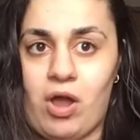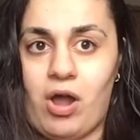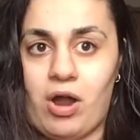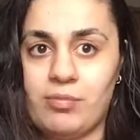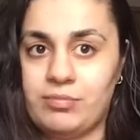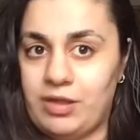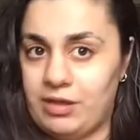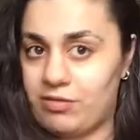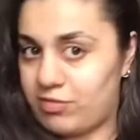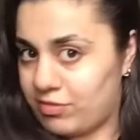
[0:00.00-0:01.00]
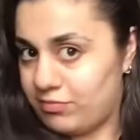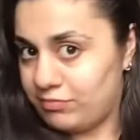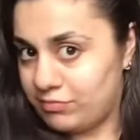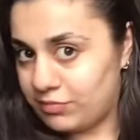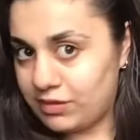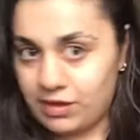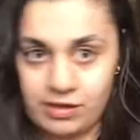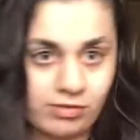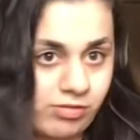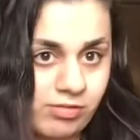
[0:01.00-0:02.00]
harmless
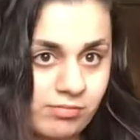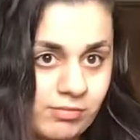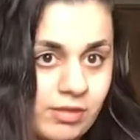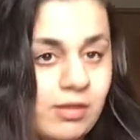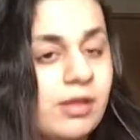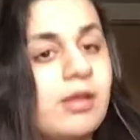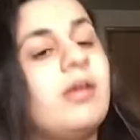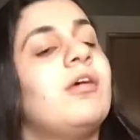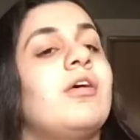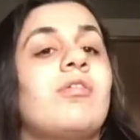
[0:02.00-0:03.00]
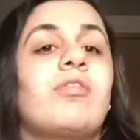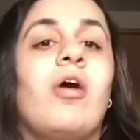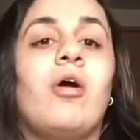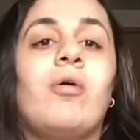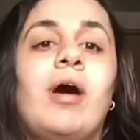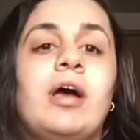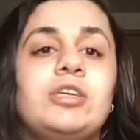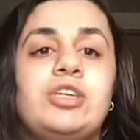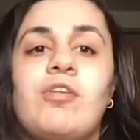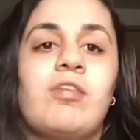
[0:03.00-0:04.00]
kiss. So
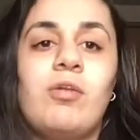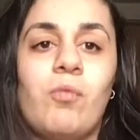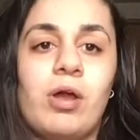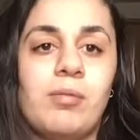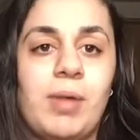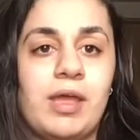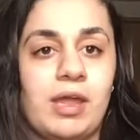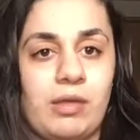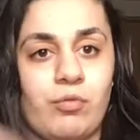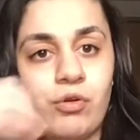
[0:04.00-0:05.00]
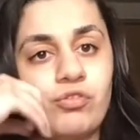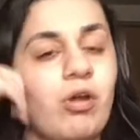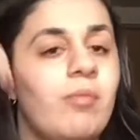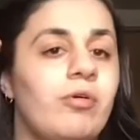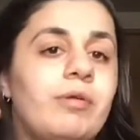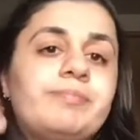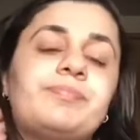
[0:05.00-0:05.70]
she just didn't want to make any more trouble,